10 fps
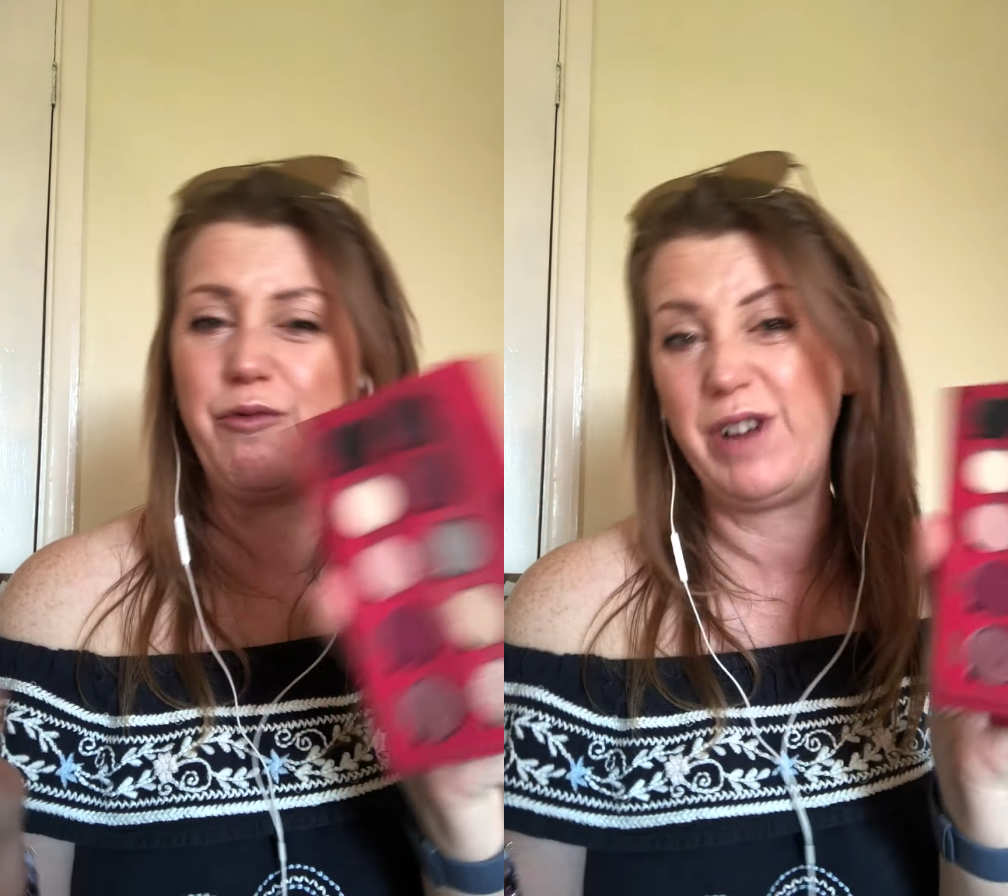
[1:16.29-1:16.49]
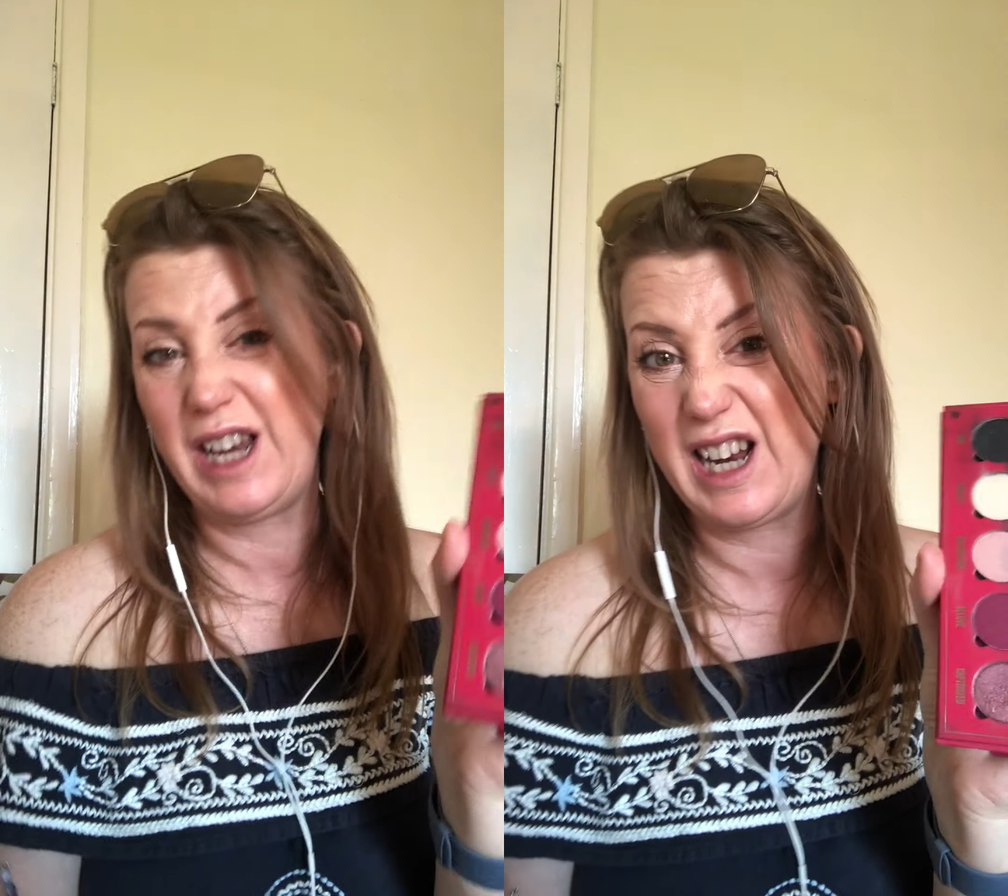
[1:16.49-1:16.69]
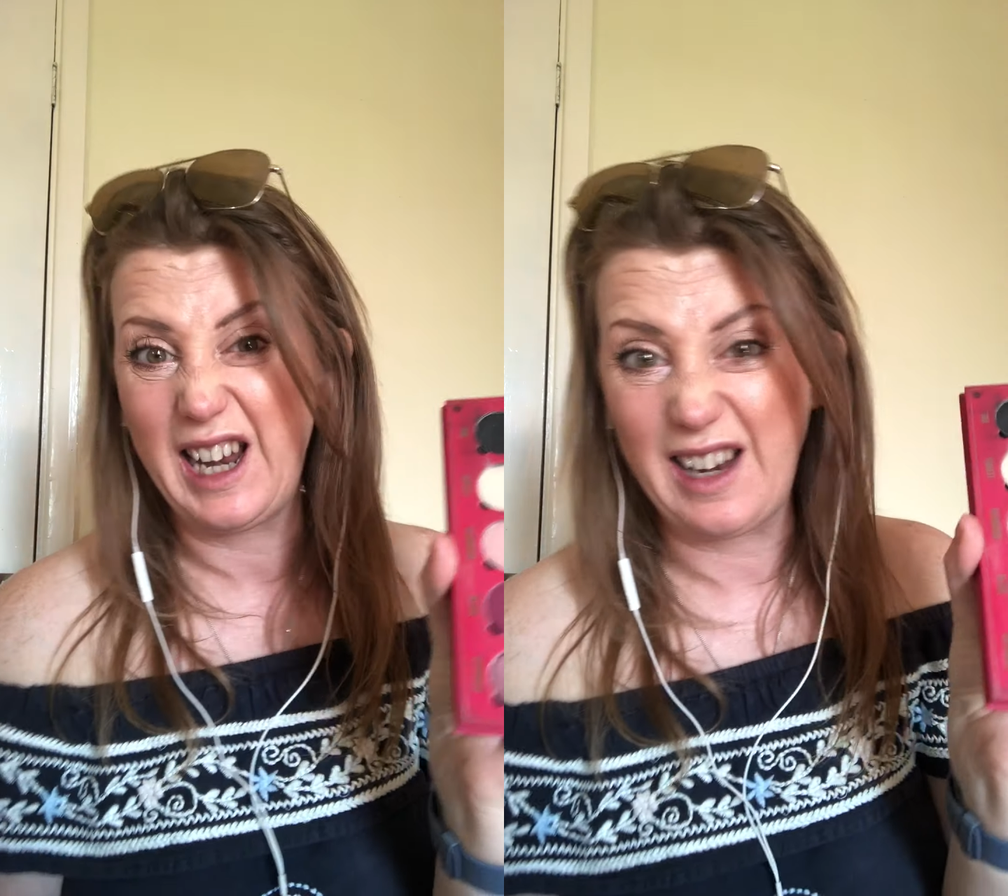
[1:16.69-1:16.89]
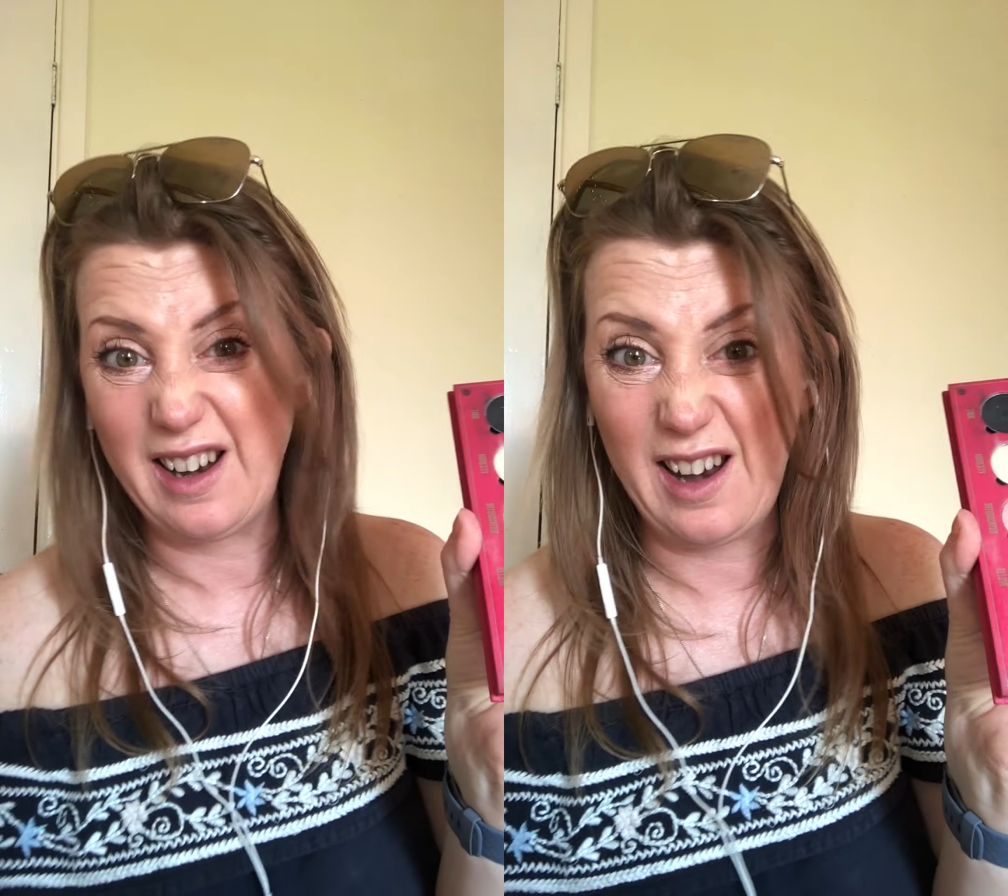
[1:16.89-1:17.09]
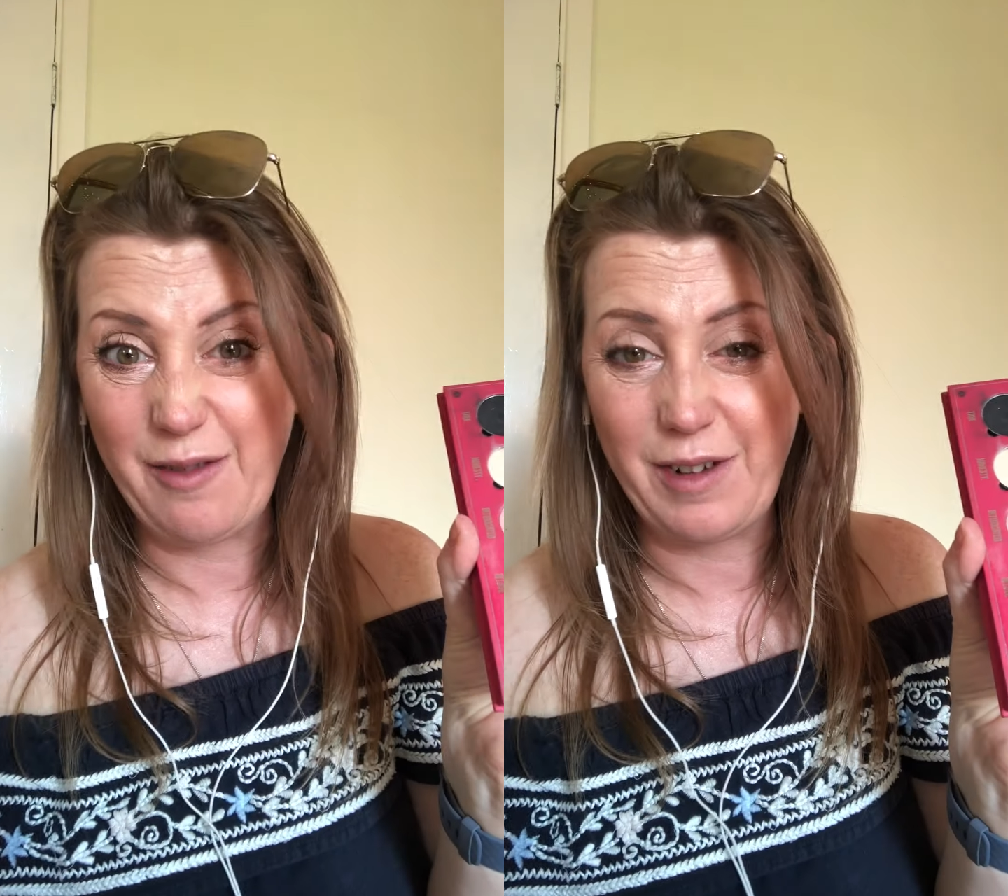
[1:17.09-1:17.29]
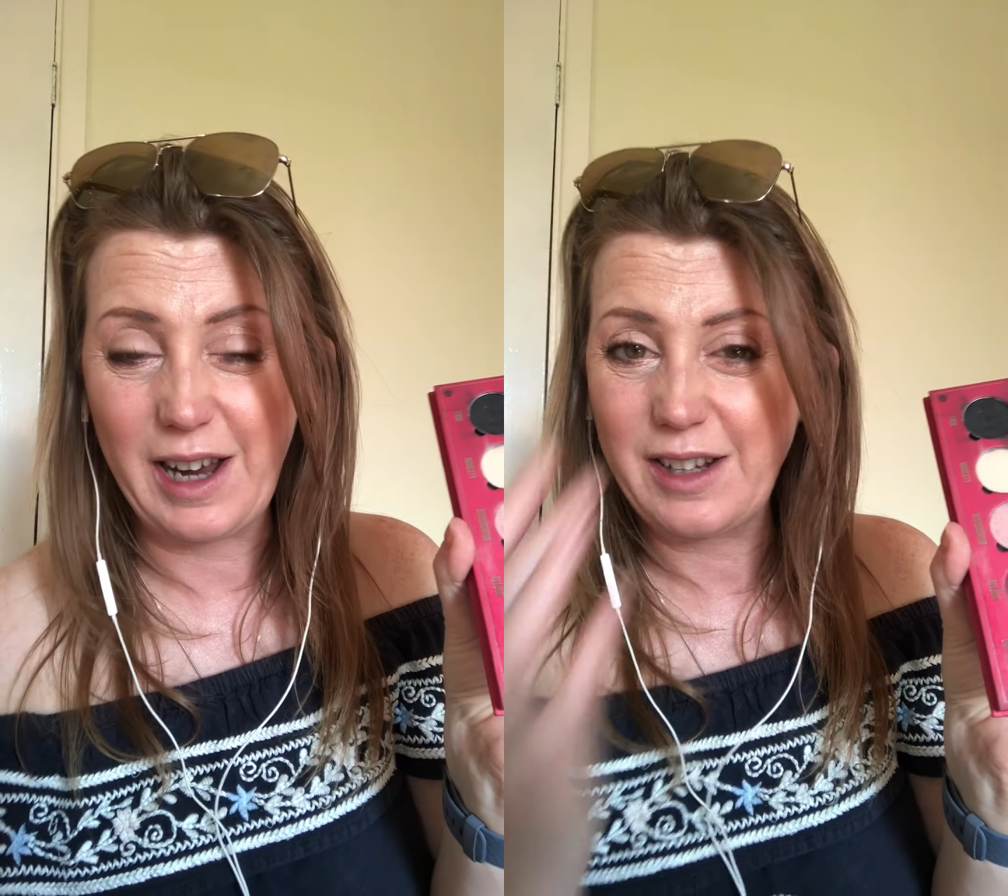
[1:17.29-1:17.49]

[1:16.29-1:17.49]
really clean and lovely.